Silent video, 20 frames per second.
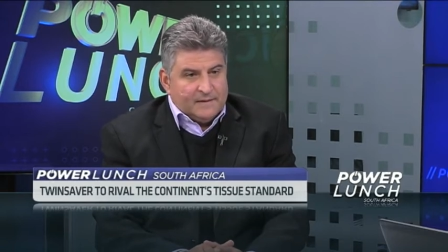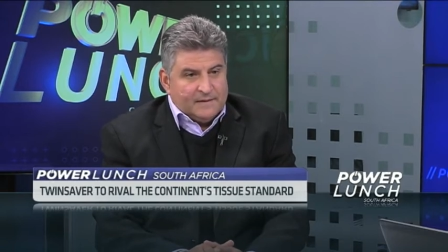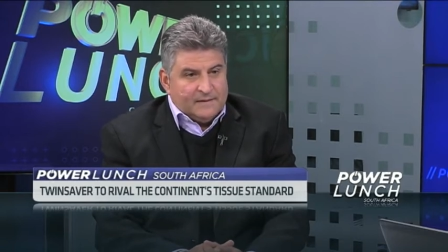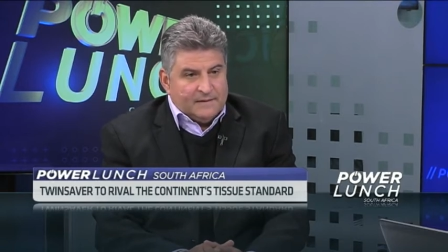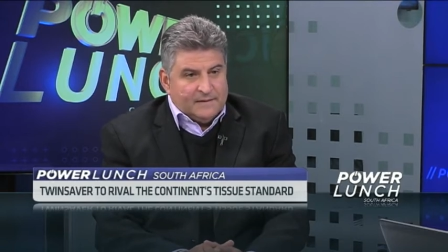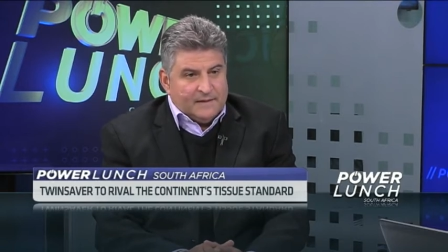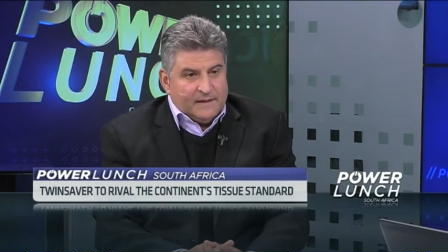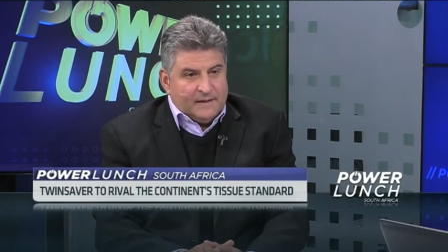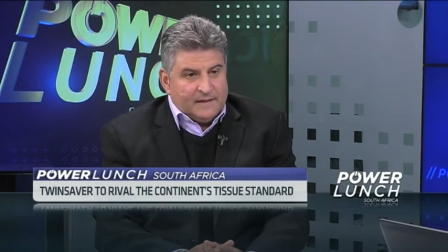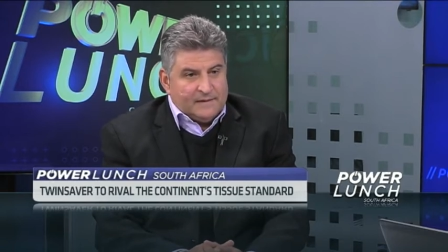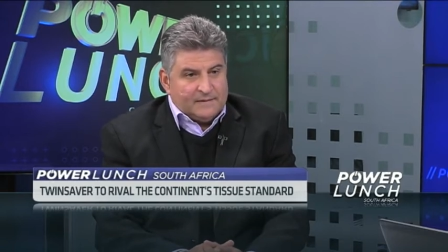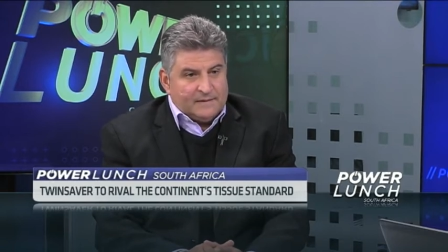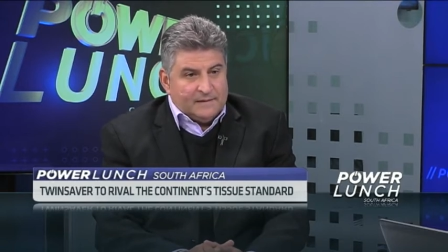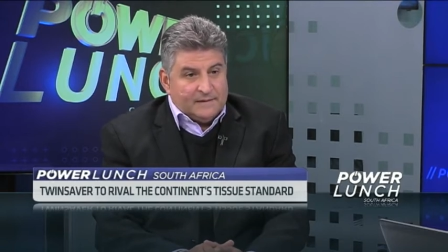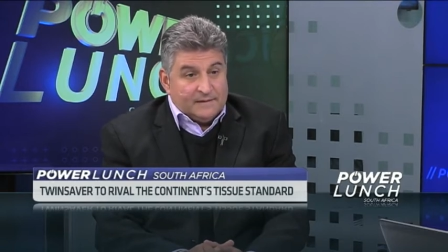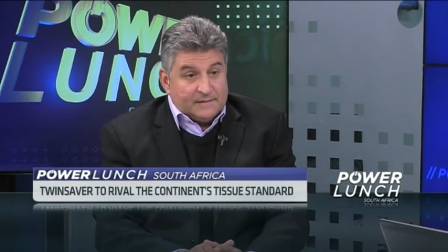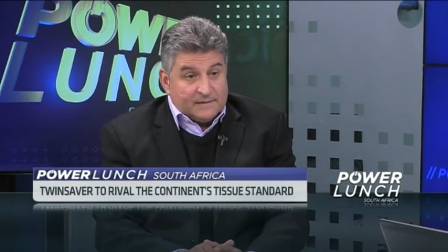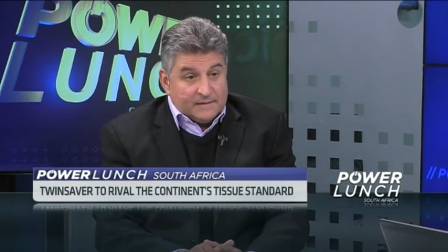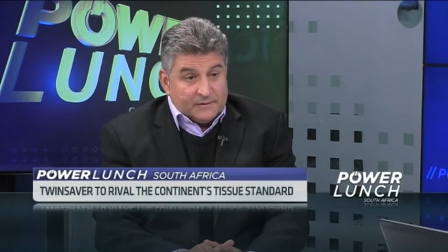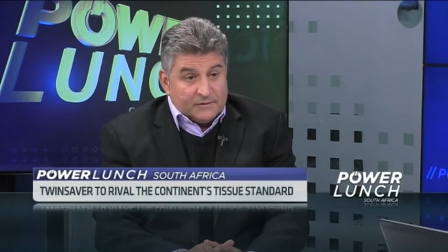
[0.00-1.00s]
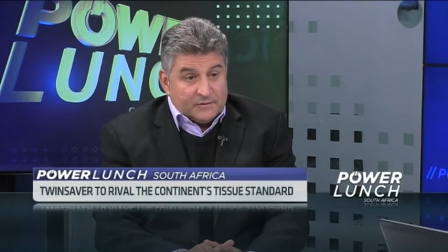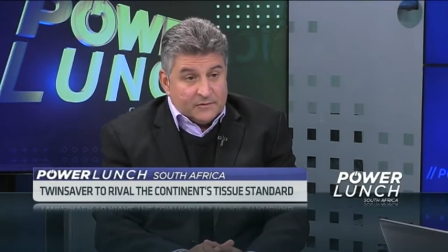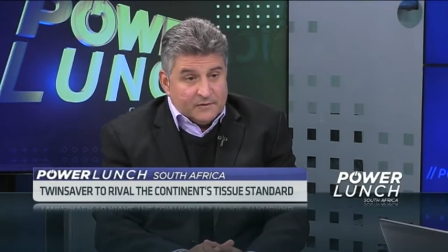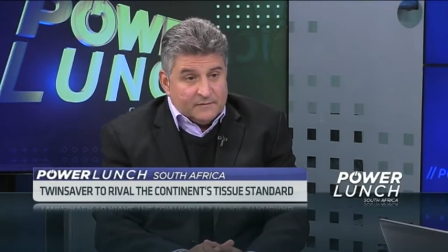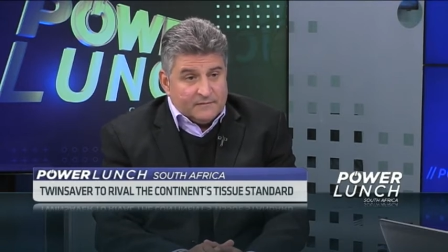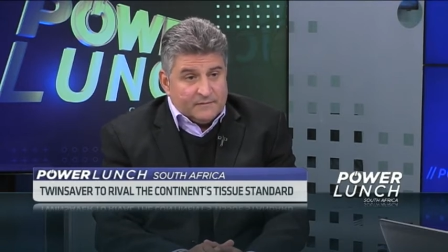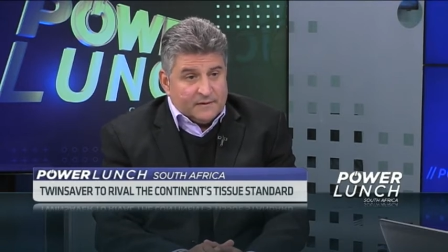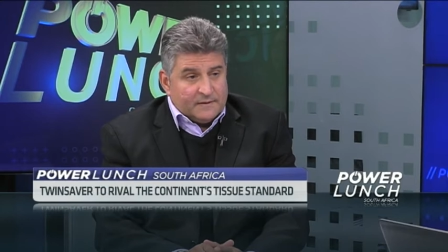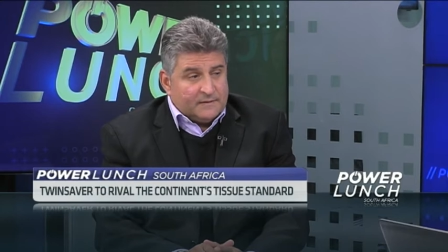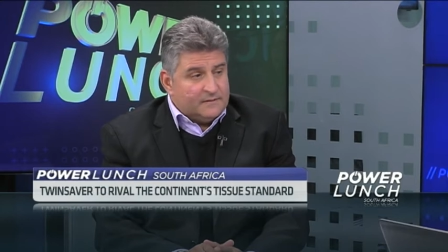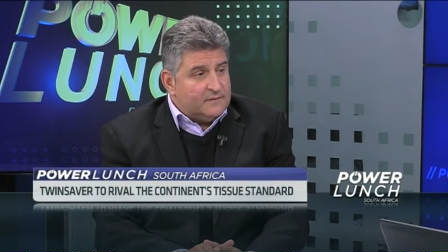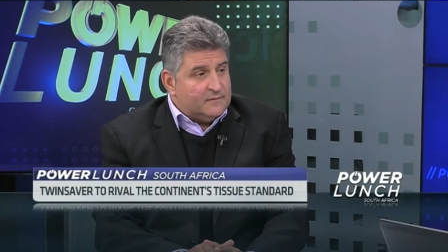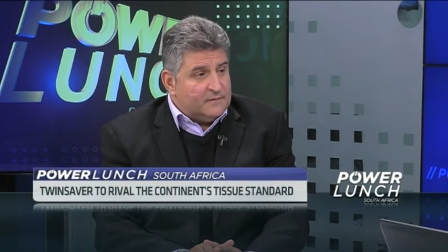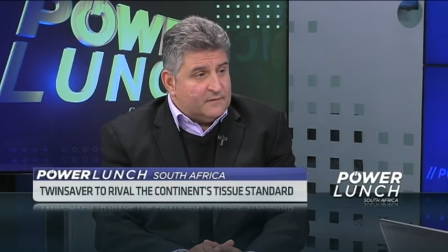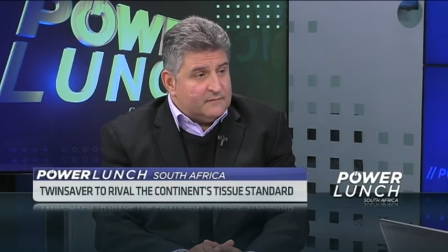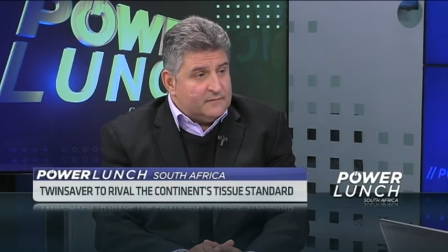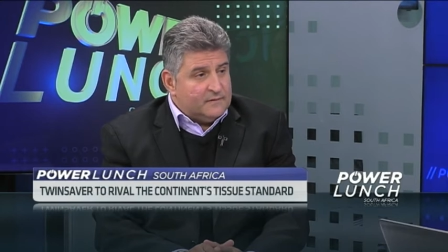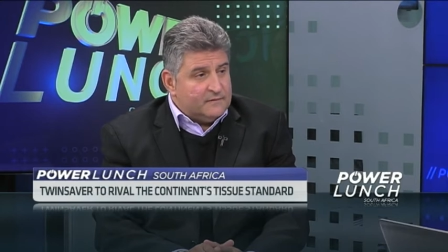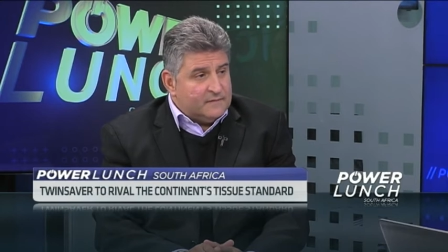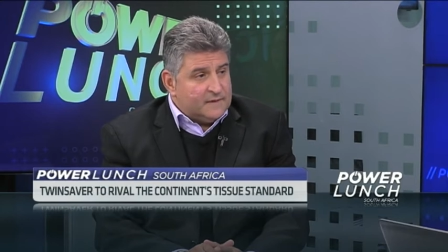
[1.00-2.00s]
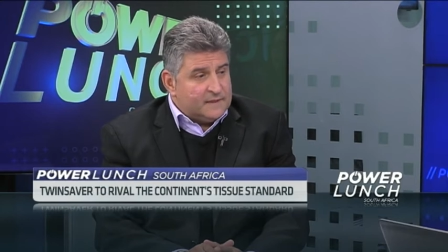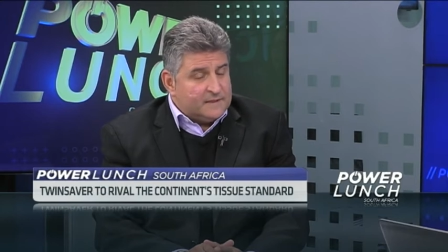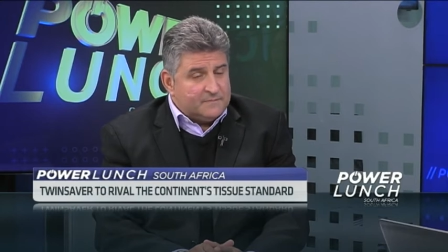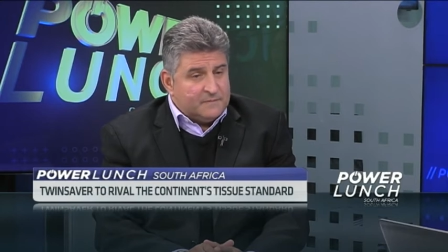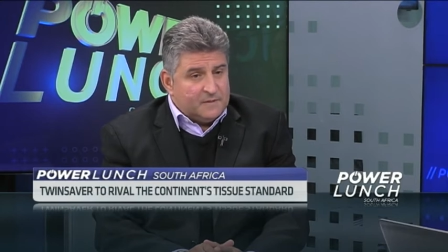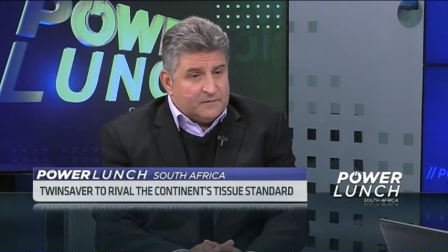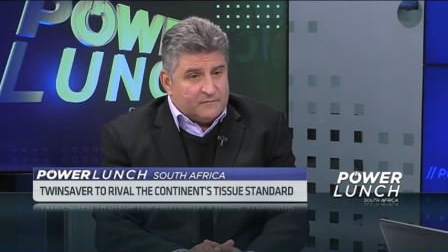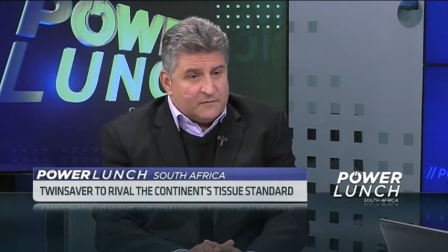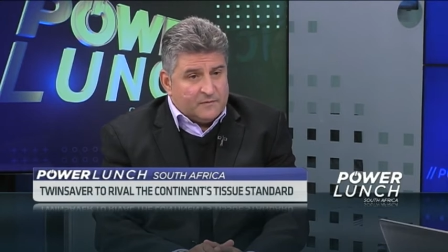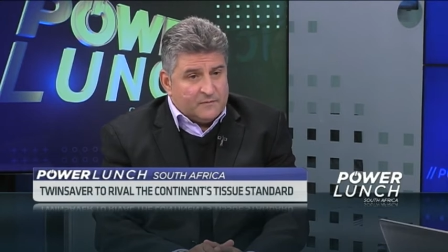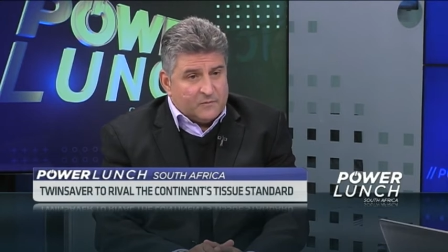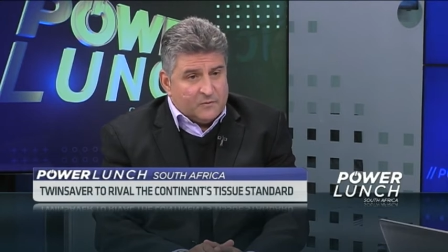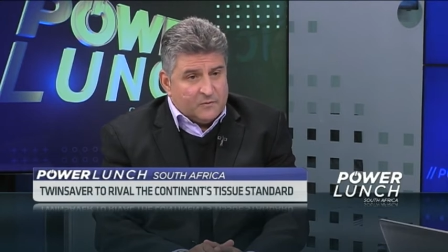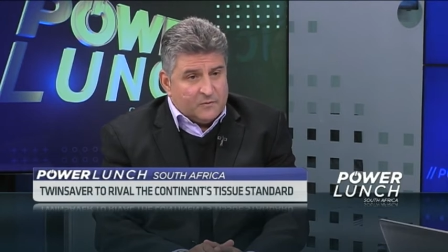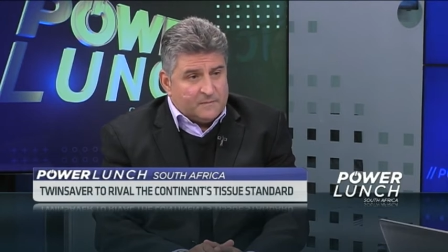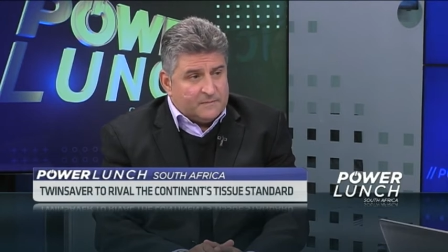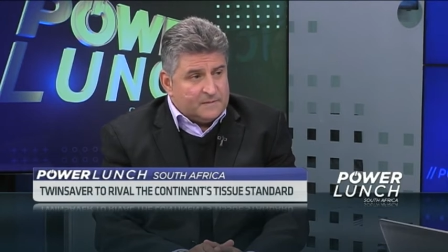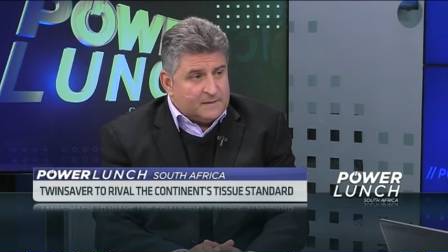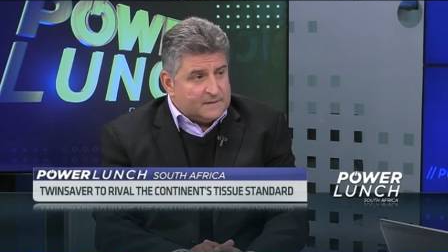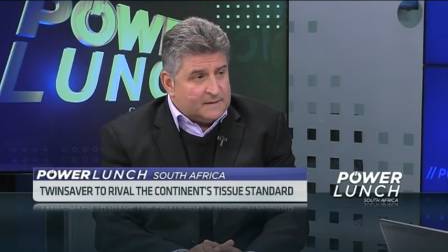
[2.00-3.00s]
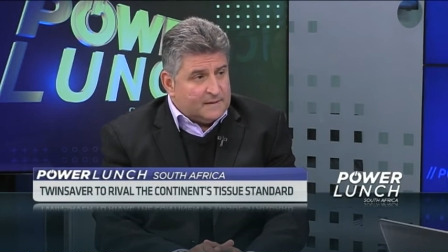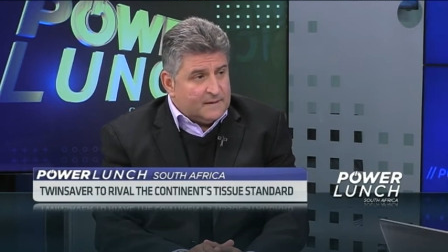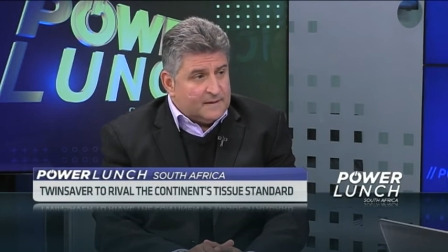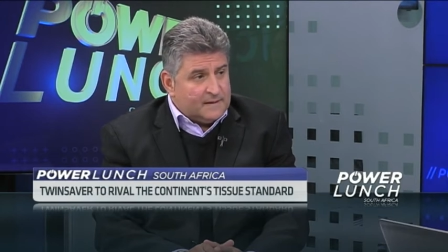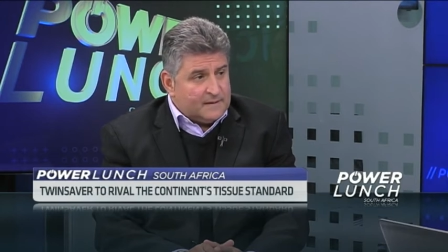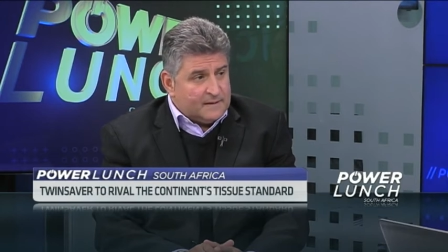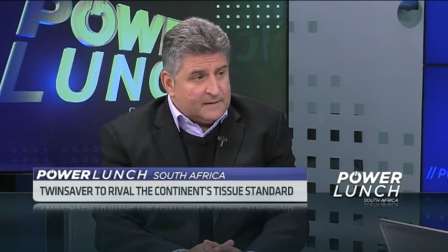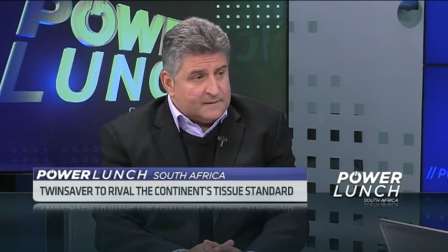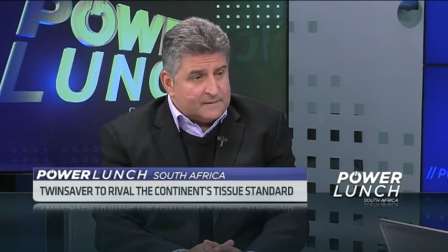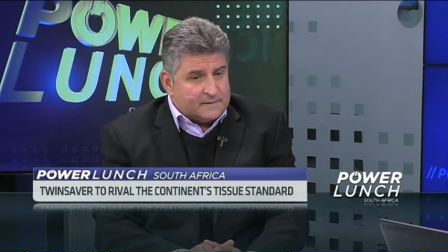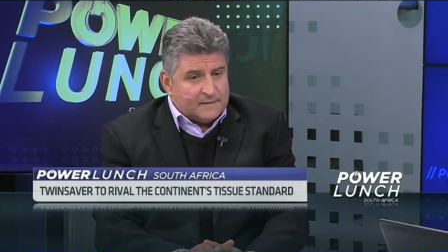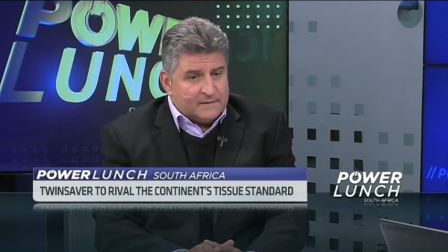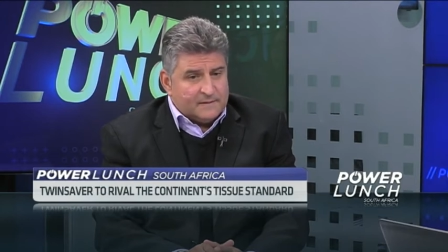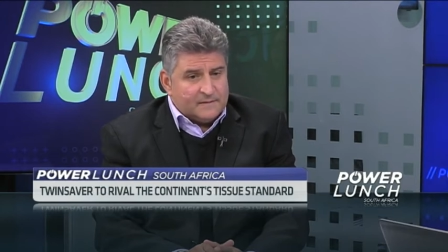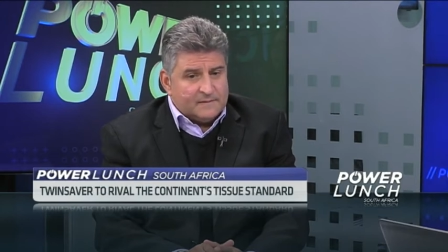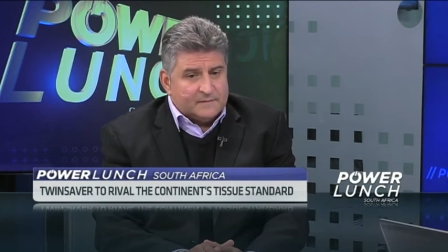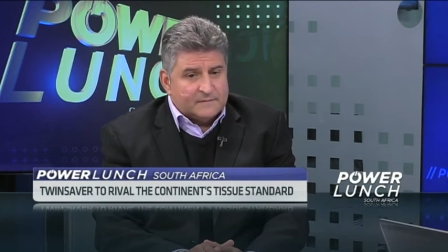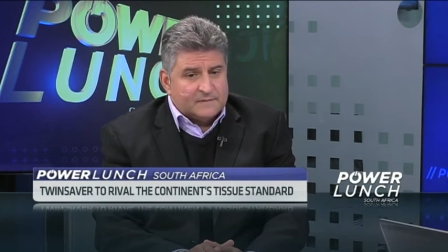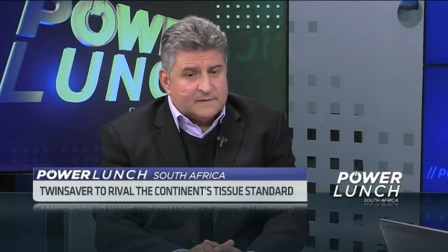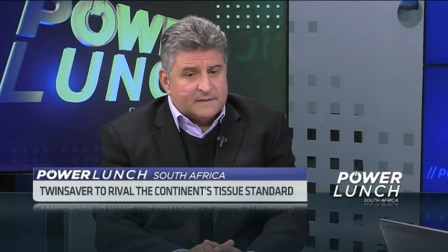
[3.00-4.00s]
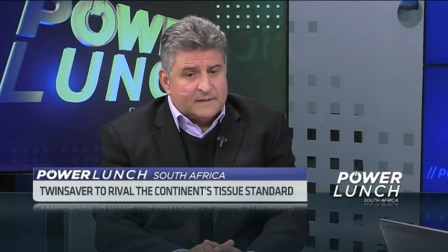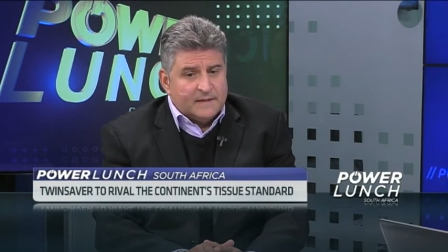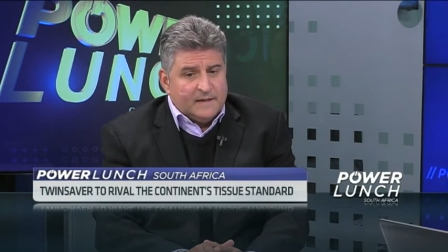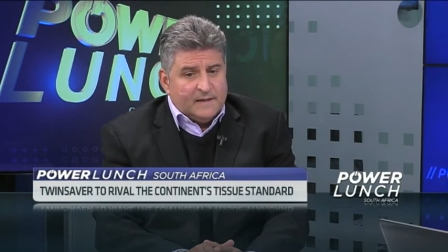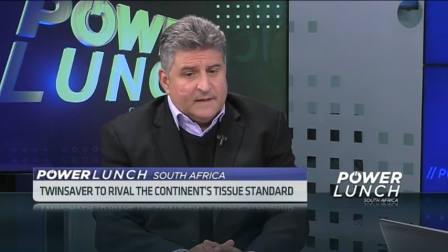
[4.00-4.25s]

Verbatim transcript: that is deserving of investment from corporates like ourselves.